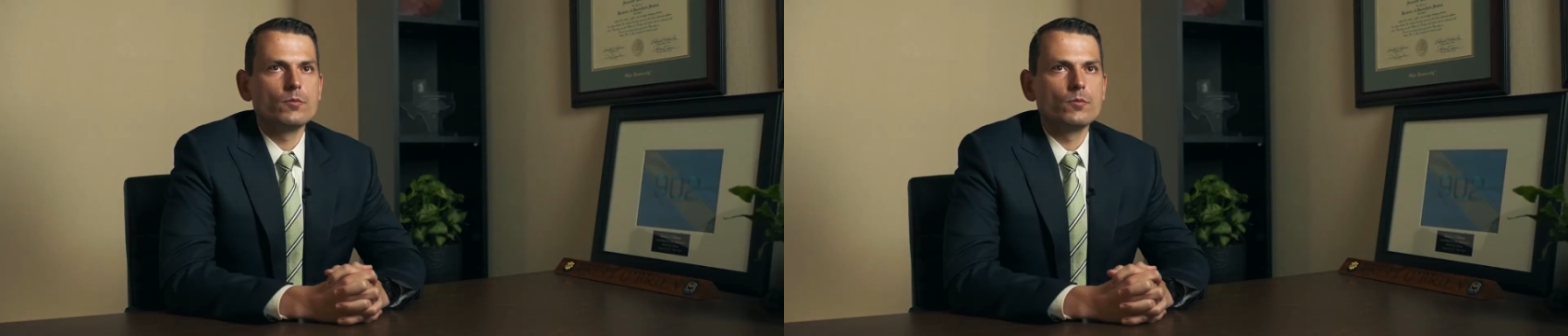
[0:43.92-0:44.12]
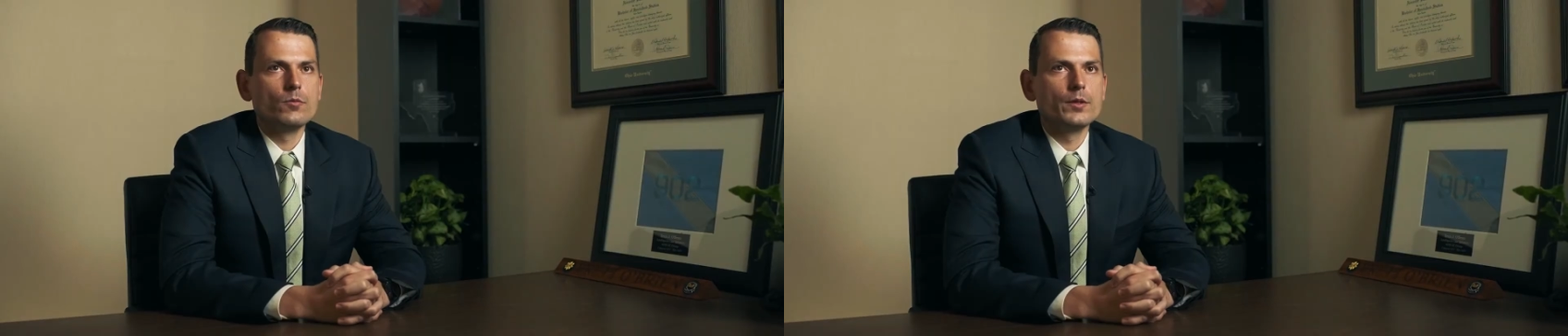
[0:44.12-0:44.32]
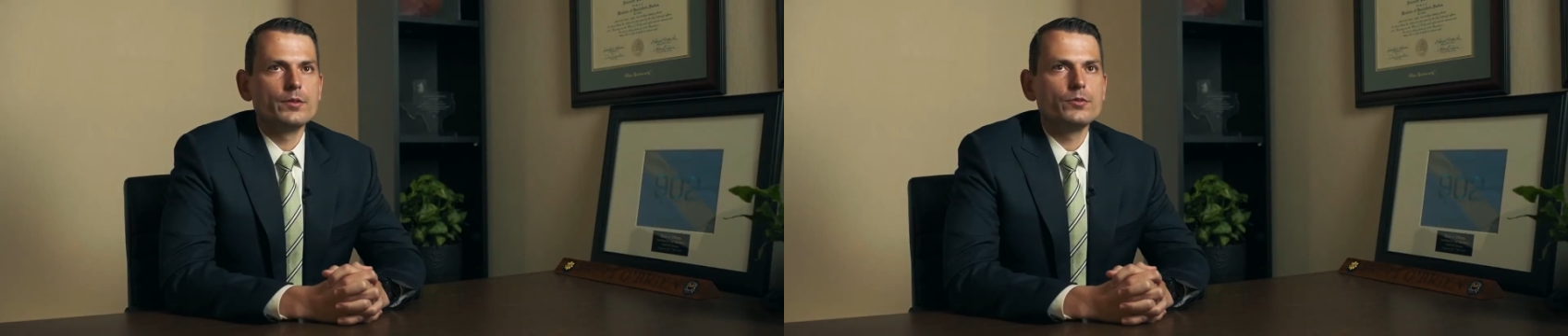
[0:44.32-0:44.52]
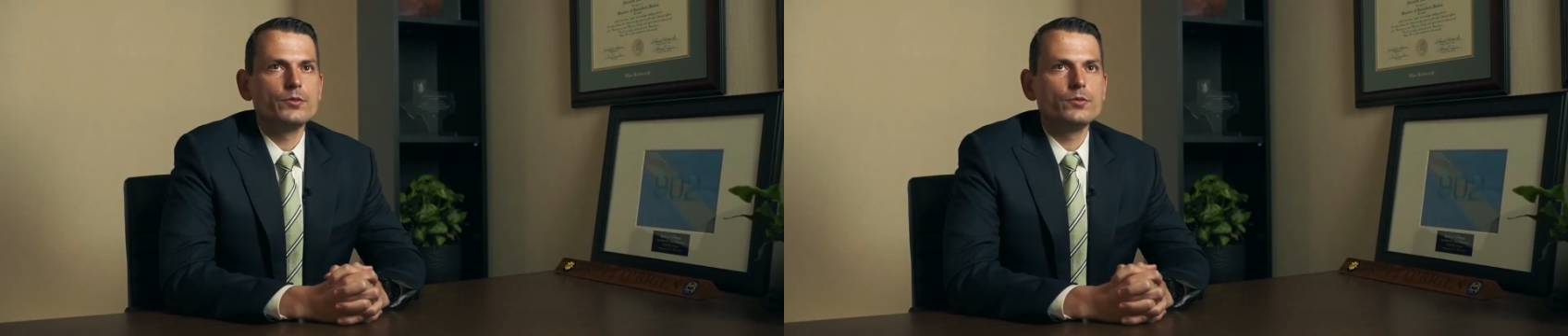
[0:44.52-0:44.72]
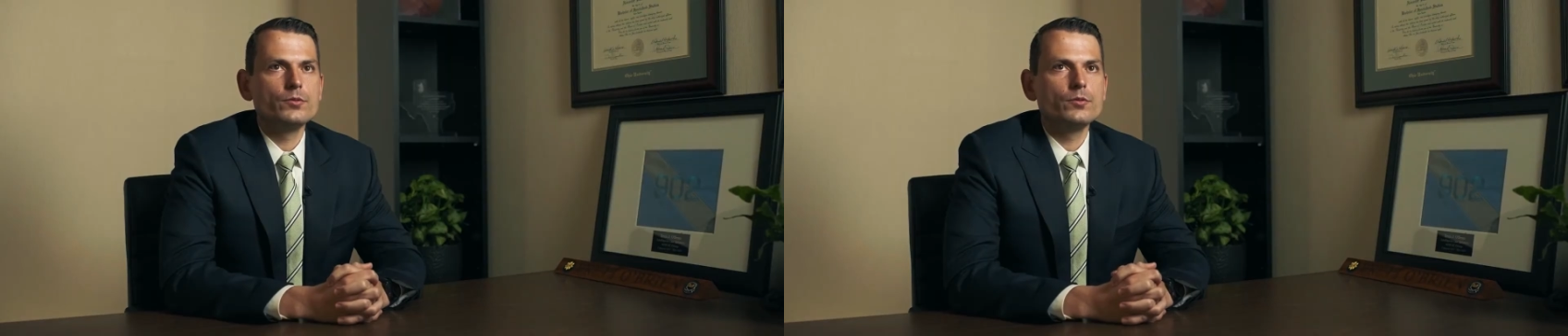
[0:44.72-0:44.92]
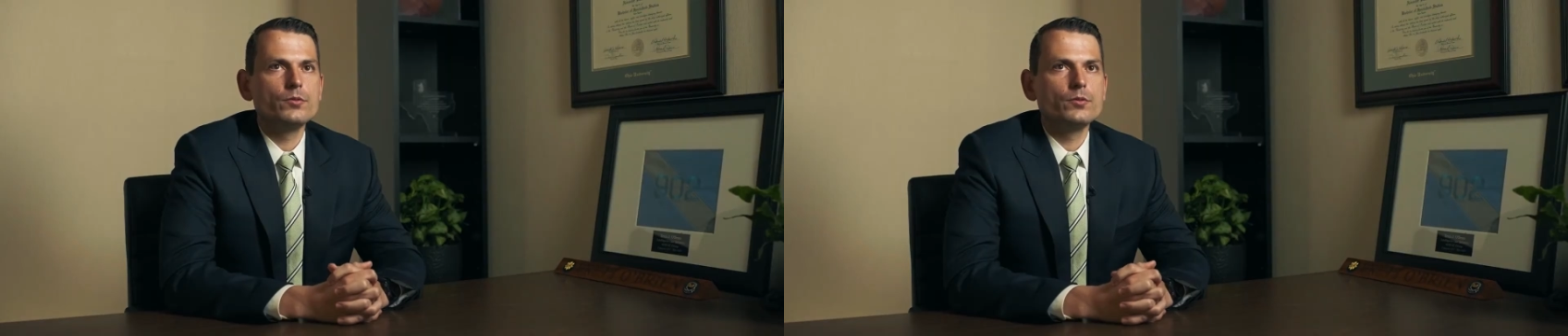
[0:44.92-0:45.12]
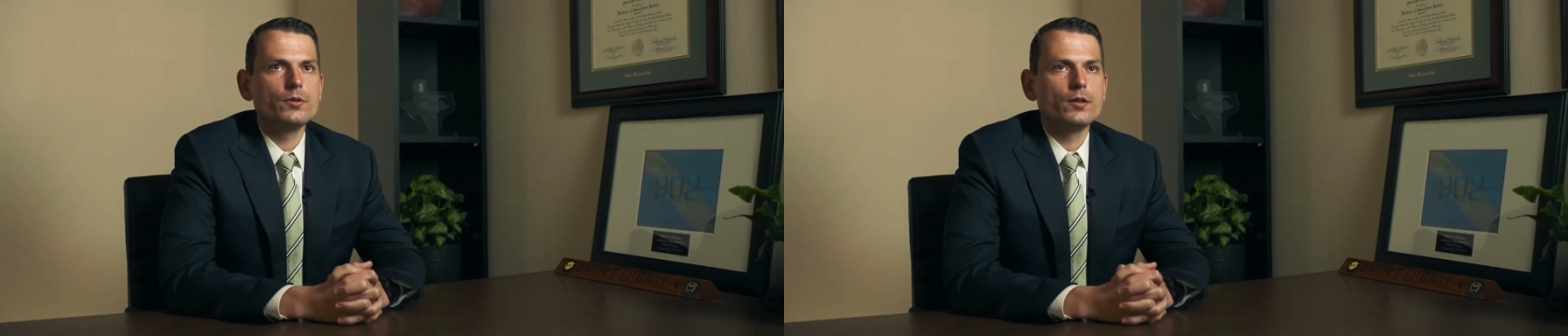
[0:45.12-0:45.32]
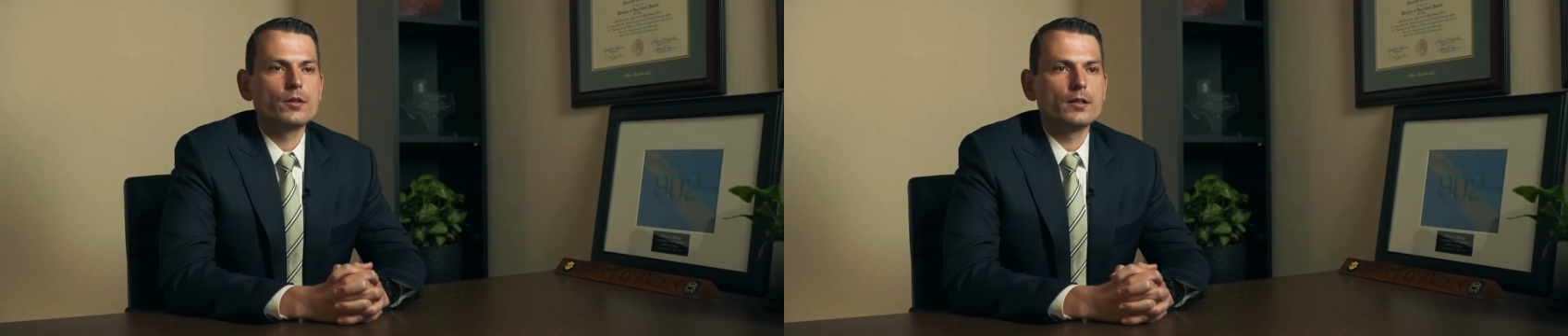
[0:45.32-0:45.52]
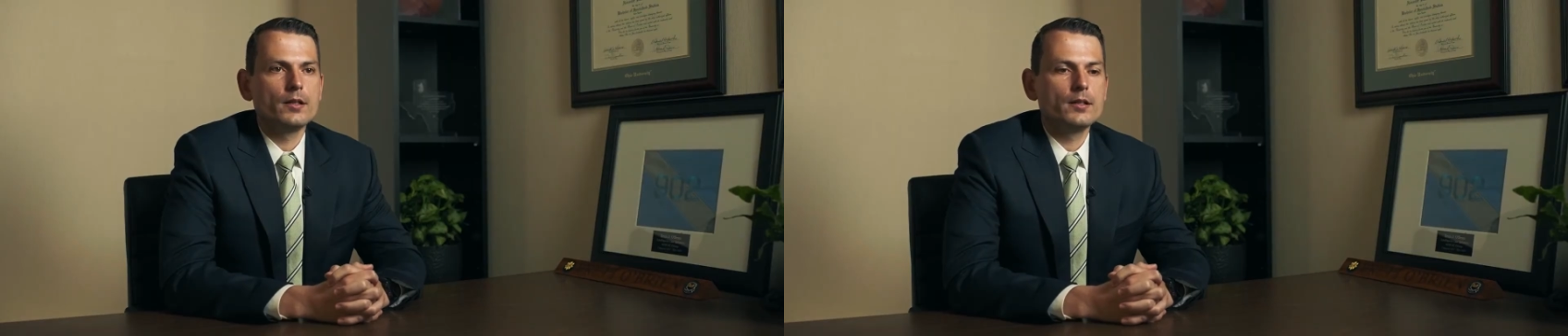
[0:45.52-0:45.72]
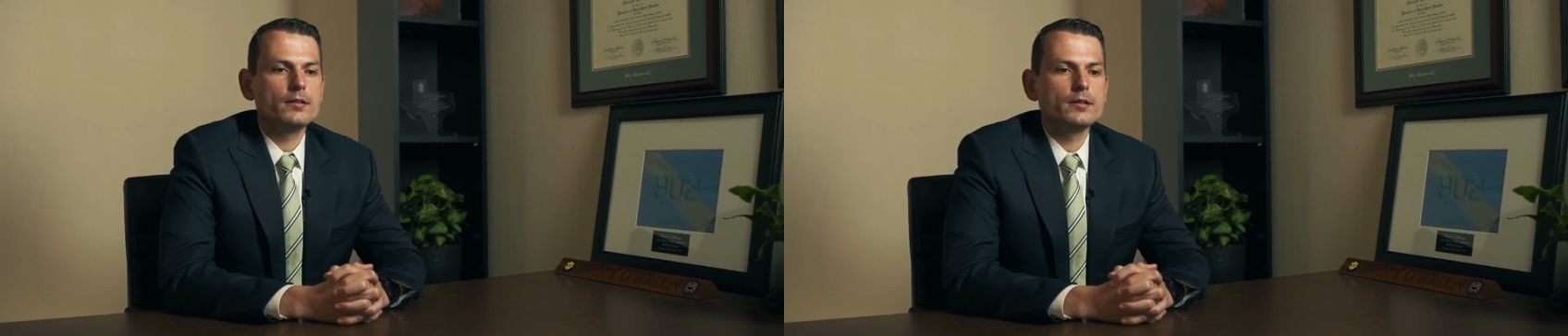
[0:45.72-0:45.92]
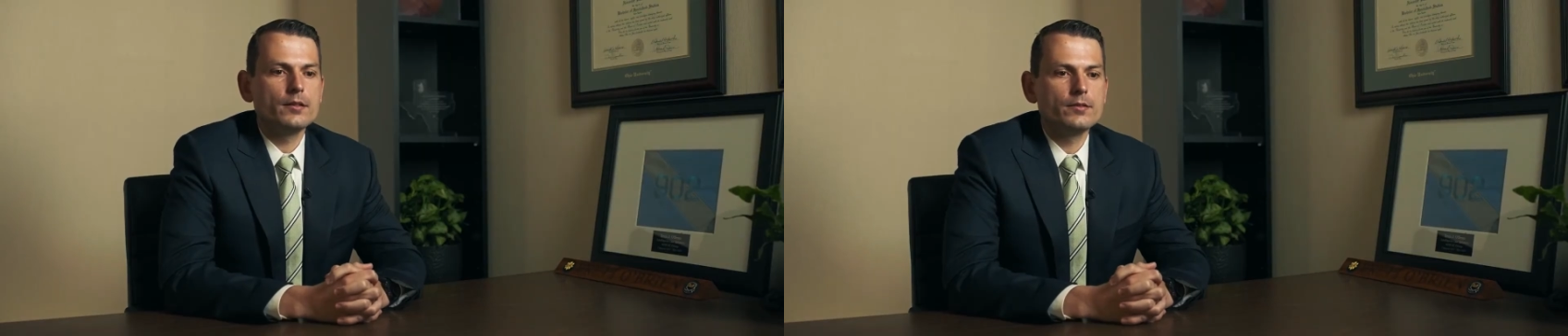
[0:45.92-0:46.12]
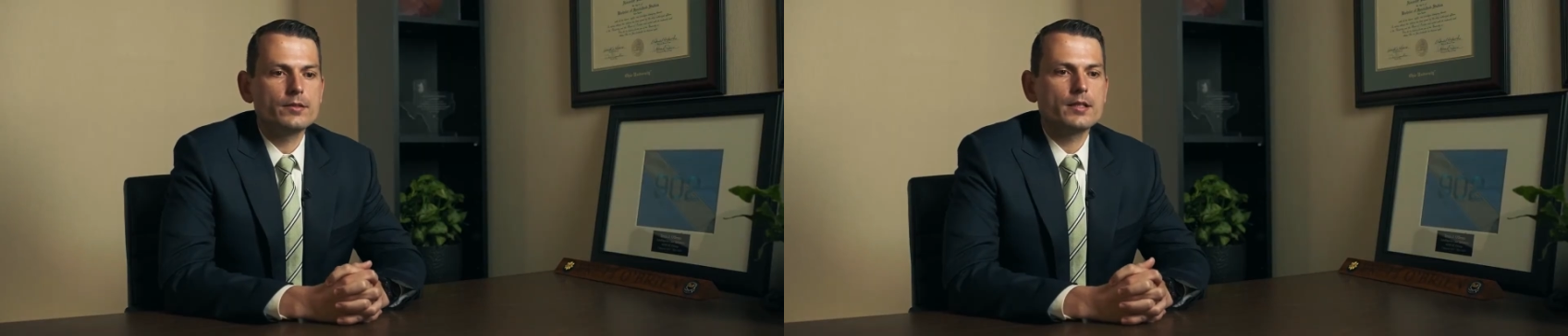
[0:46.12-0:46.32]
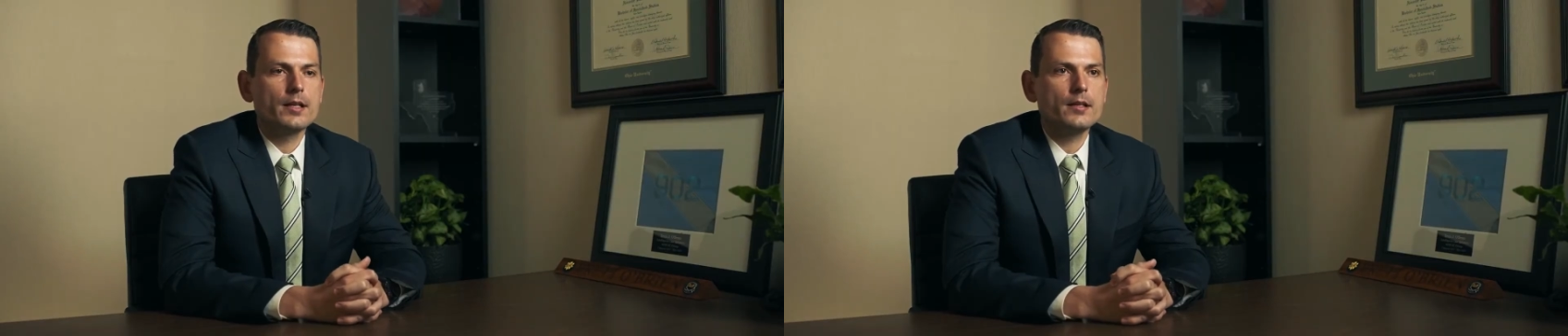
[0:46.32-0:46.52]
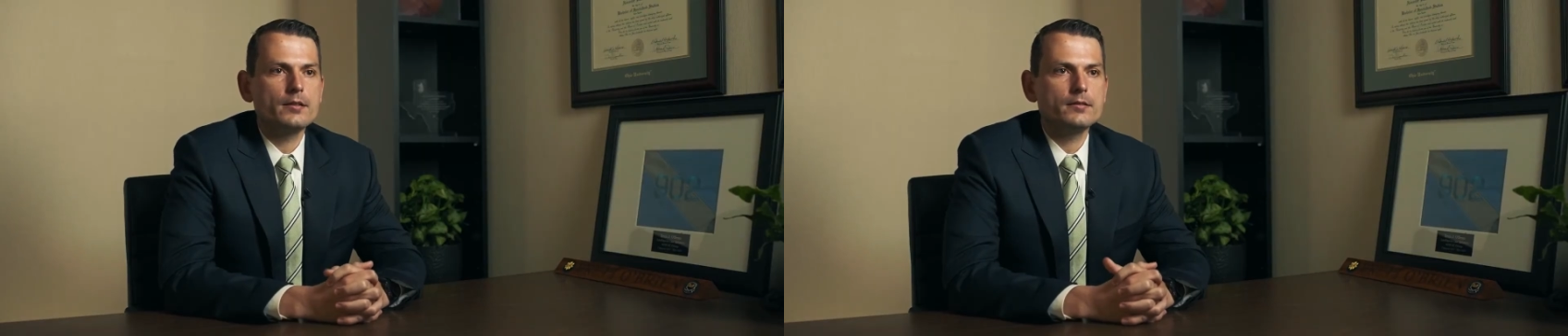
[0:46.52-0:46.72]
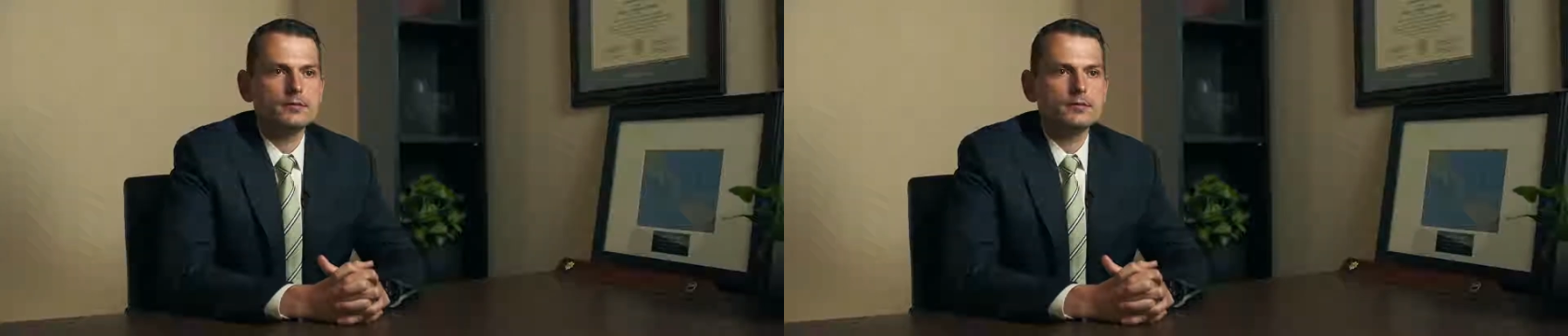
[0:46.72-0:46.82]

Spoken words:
When you are on the other side,